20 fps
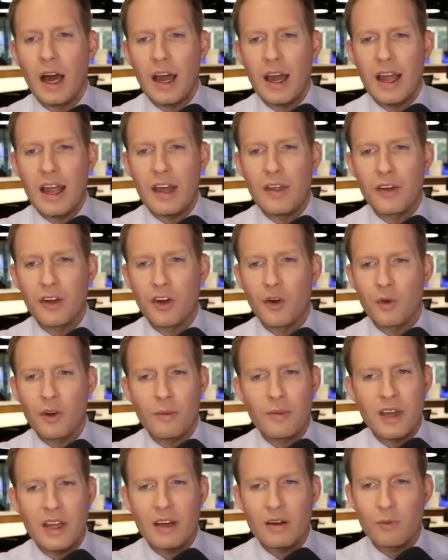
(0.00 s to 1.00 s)
In the
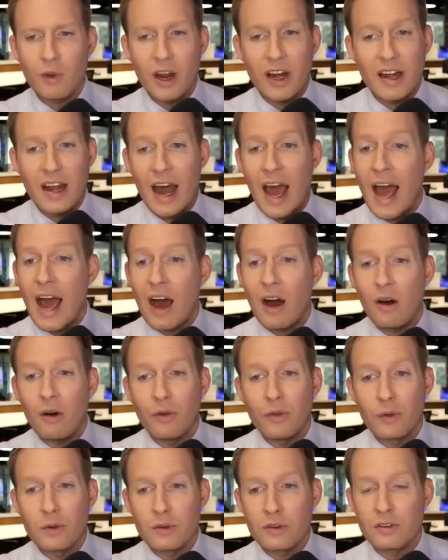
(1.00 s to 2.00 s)
Caribbean right now,
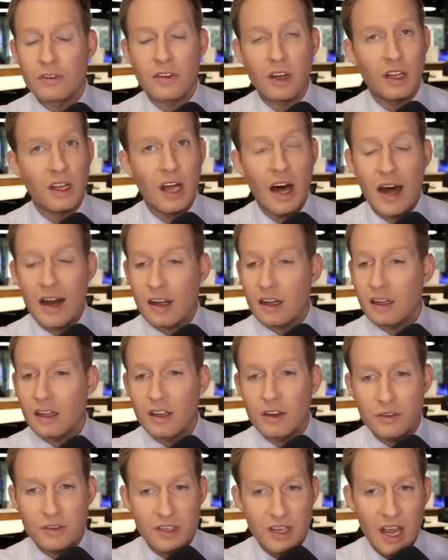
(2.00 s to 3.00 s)
there's a lot of
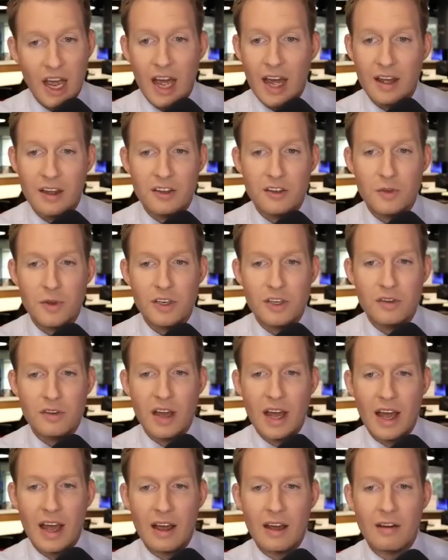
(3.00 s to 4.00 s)
clear skies. We do
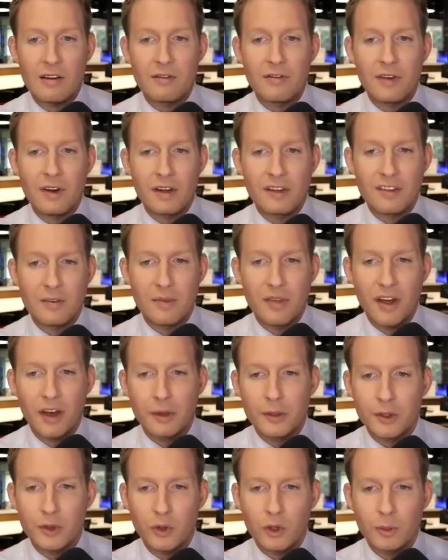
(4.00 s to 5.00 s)
have uh, some
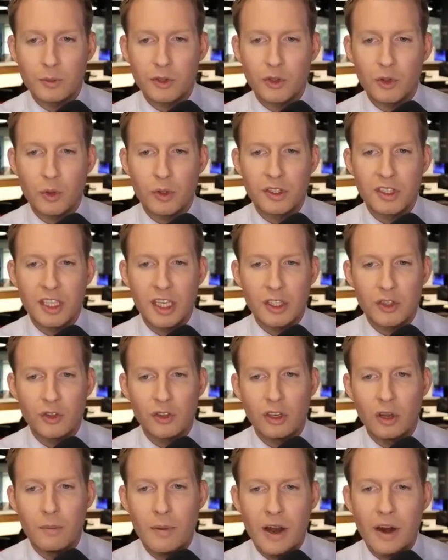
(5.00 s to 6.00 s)
thunderstorms towards
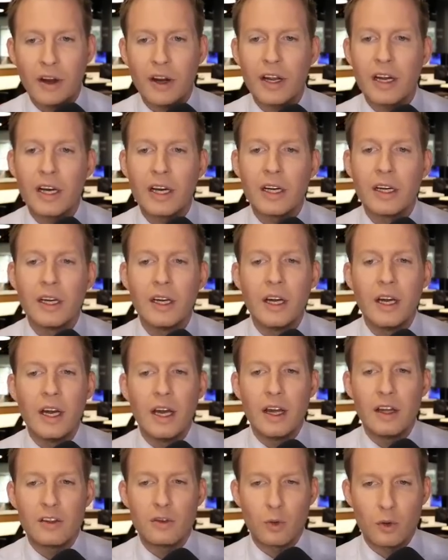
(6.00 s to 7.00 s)
Central America,
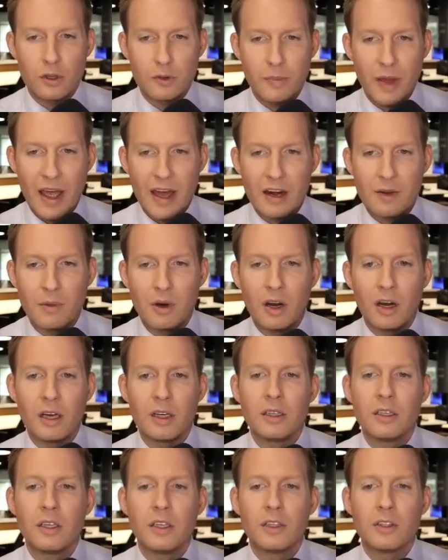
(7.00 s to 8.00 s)
towards Panama,
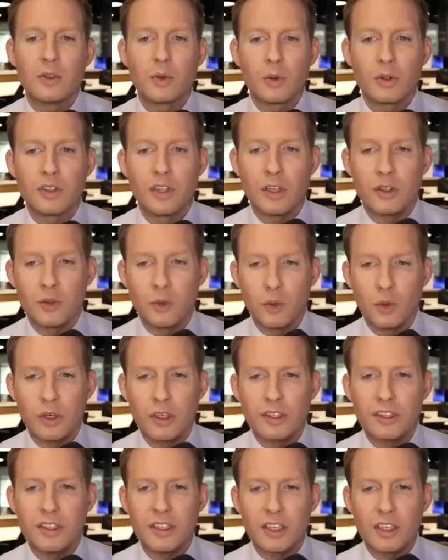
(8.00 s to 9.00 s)
towards
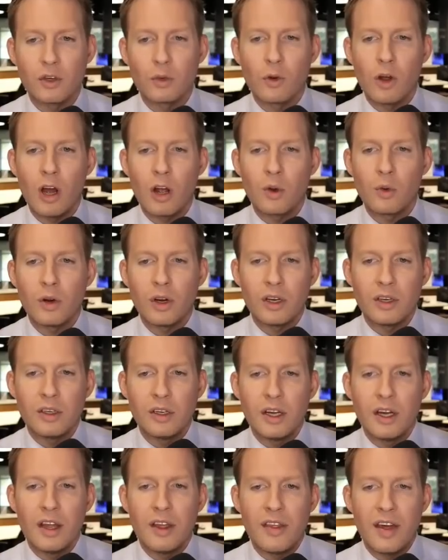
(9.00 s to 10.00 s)
Honduras and Nicaragua.
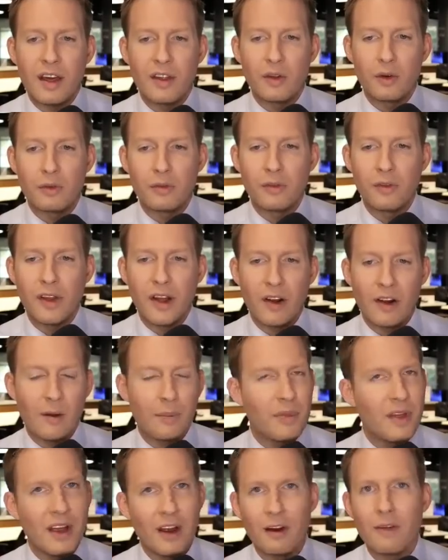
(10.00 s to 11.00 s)
That little flare up
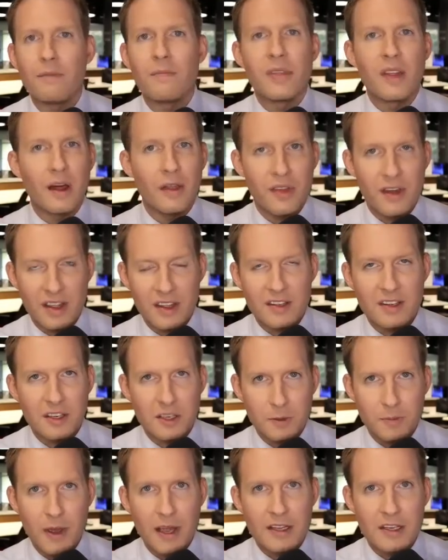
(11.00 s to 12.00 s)
there, nothing is
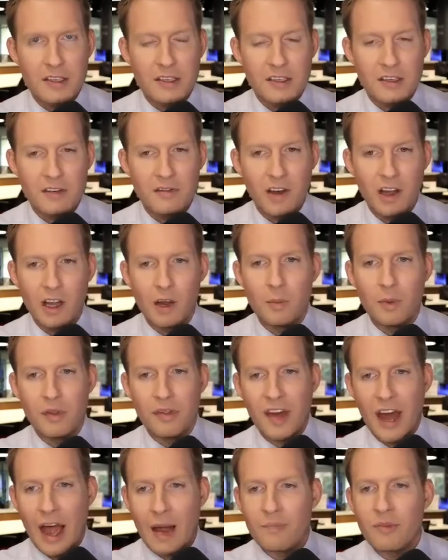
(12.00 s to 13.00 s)
expected to develop with
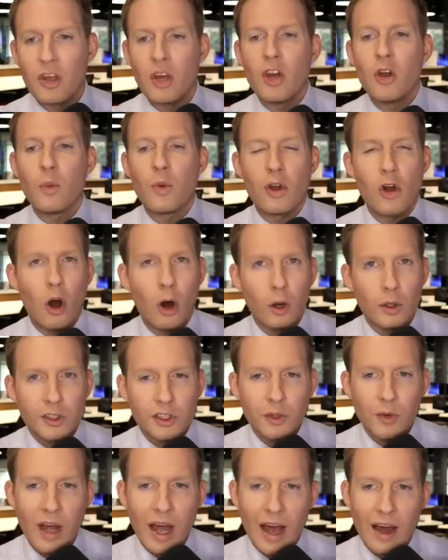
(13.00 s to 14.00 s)
that. We
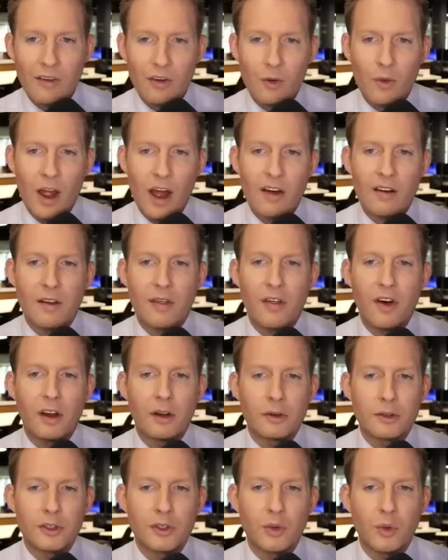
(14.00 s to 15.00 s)
also have a round of
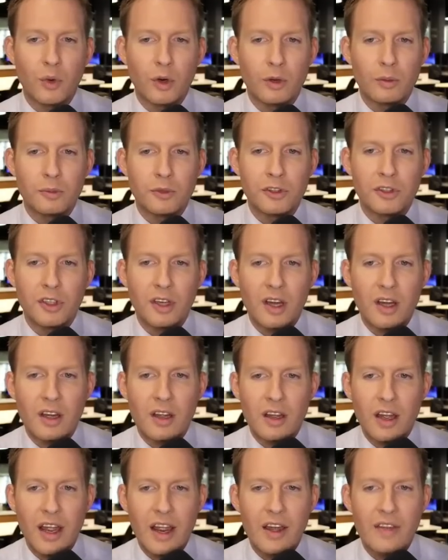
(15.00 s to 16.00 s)
thunderstorms
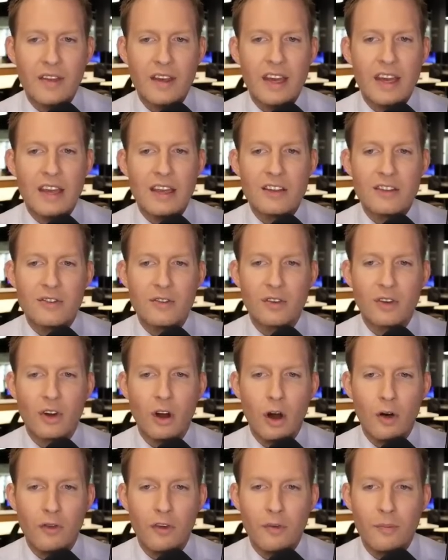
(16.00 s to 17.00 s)
in the eastern
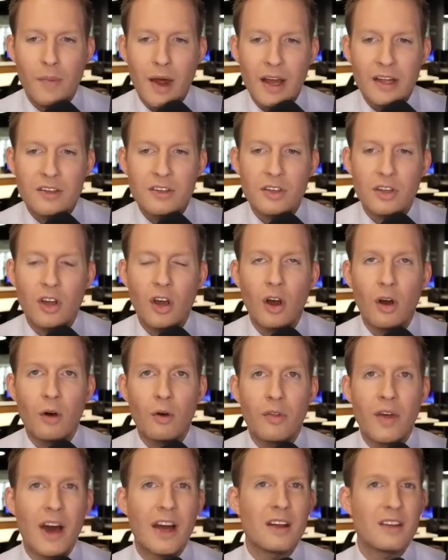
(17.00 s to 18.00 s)
Gulf of Mexico.
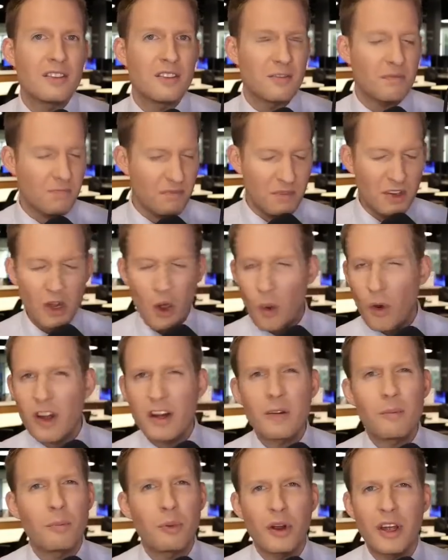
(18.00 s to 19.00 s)
That is going
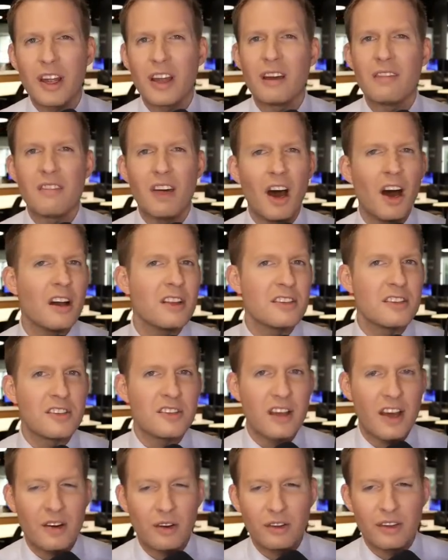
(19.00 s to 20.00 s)
to bring an
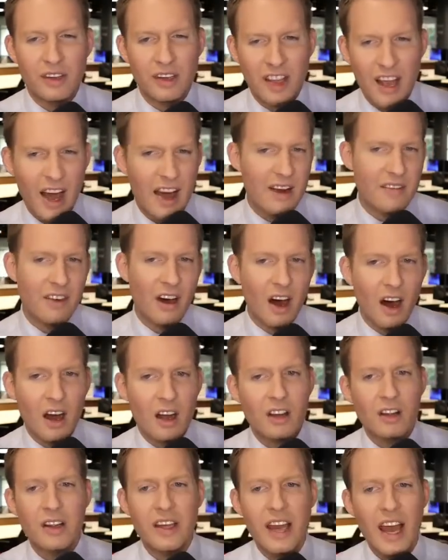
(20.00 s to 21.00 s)
unsettled and kind of
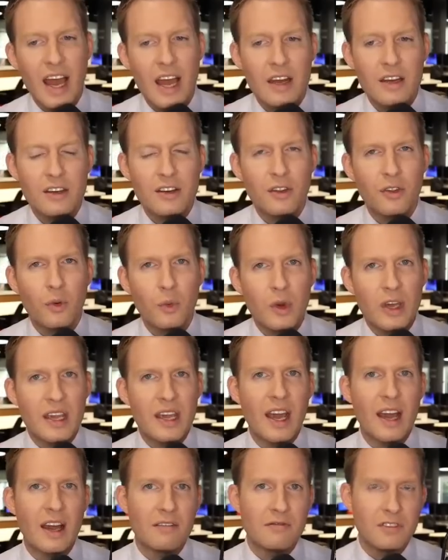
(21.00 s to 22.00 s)
ugly end to the
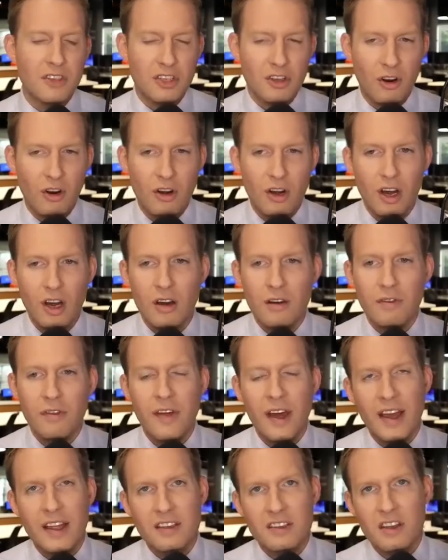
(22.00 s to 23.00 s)
weekend, start of
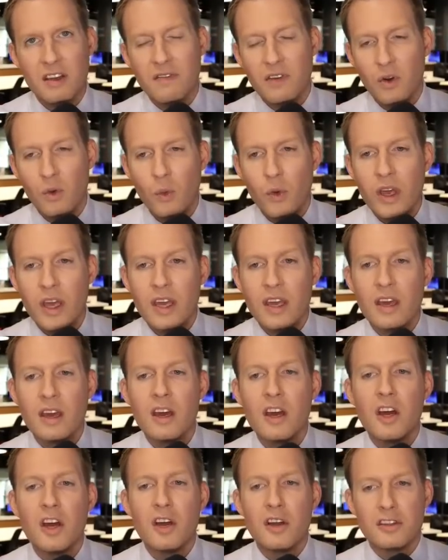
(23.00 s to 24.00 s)
Thanksgiving week,
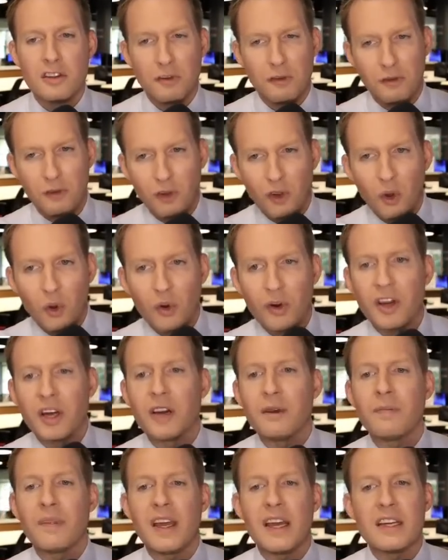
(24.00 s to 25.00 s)
to
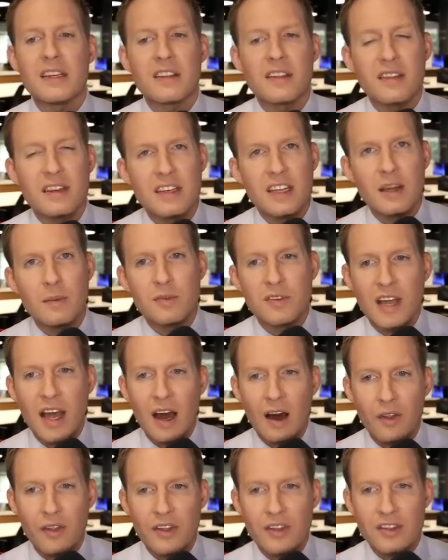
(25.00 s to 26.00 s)
Florida, into the deep
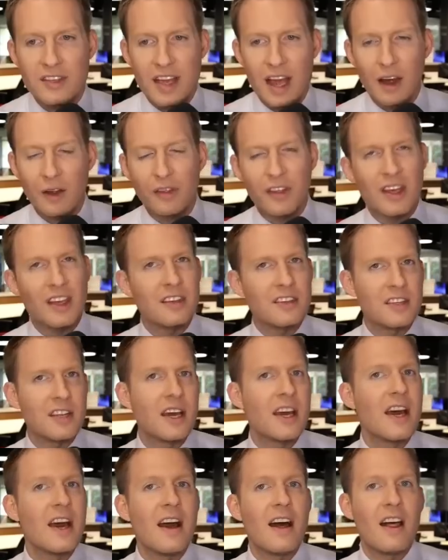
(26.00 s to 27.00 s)
south and southeast.
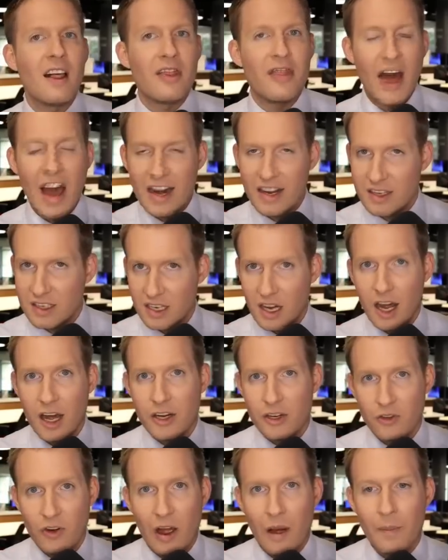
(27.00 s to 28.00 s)
That is
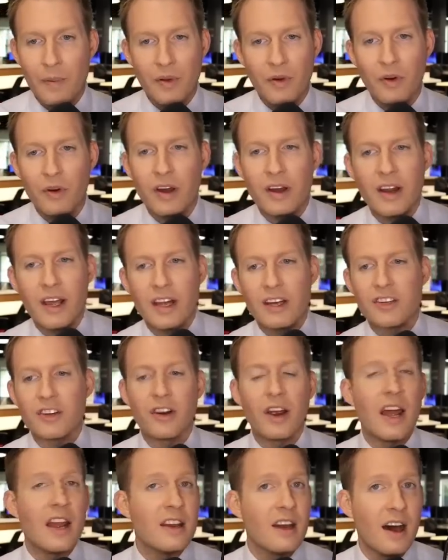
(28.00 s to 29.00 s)
non-tropical in nature
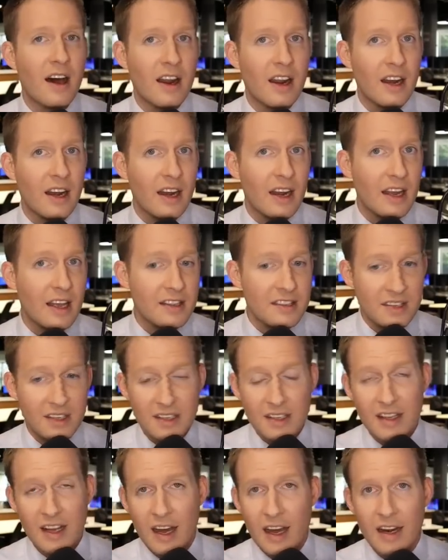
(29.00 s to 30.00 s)
and not is it
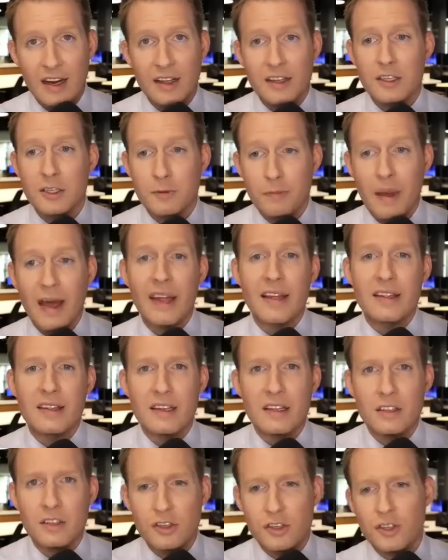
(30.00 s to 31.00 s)
not
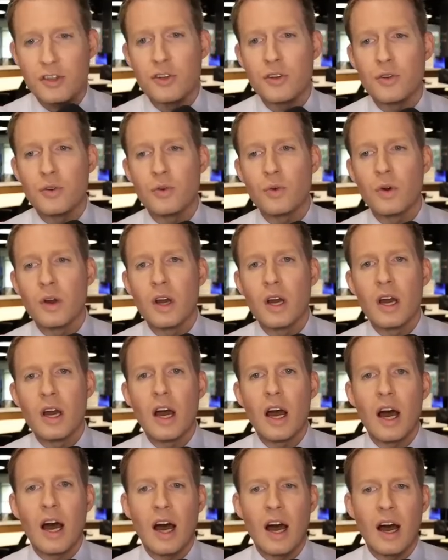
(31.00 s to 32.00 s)
expected to
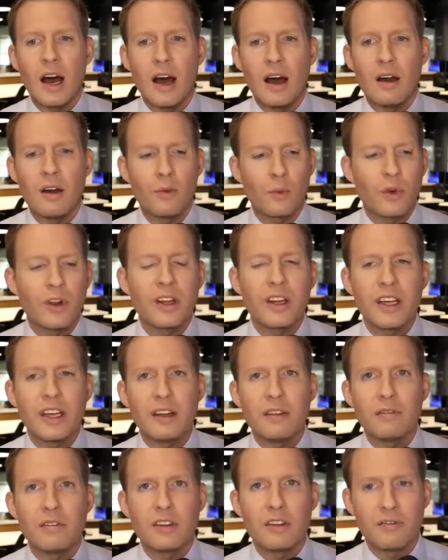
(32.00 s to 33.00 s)
uh,
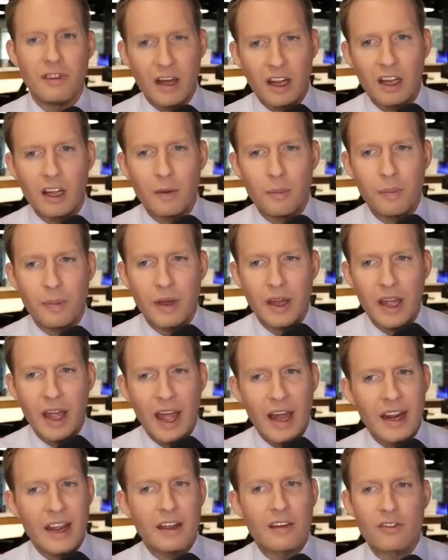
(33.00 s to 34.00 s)
really develop
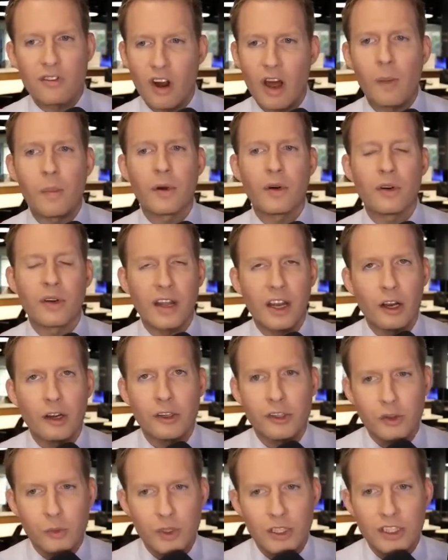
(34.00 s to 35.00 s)
any tropical
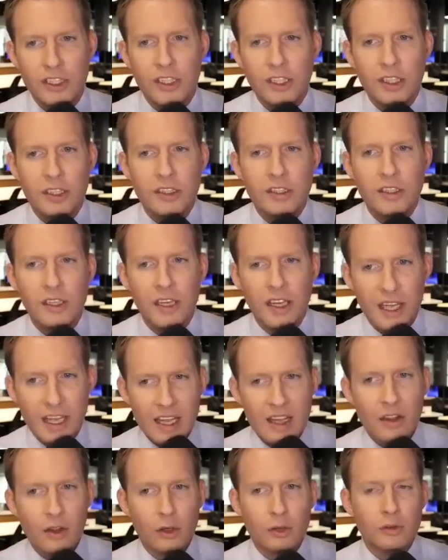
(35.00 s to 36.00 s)
characteristics
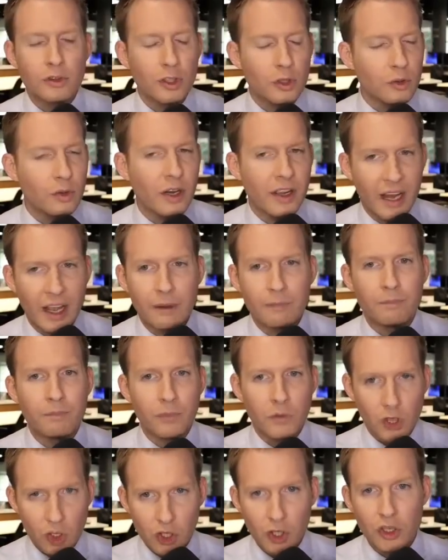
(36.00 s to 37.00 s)
either. So again,
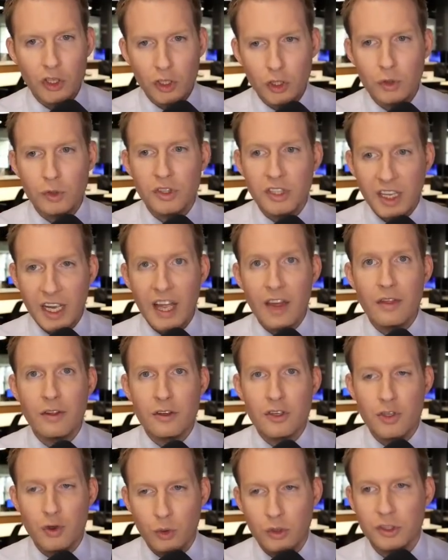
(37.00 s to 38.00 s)
good news in the
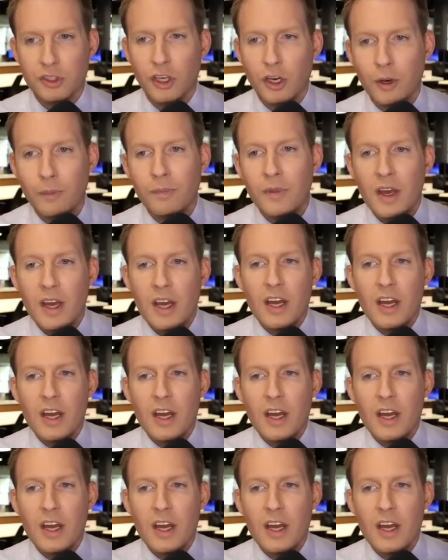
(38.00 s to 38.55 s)
short term.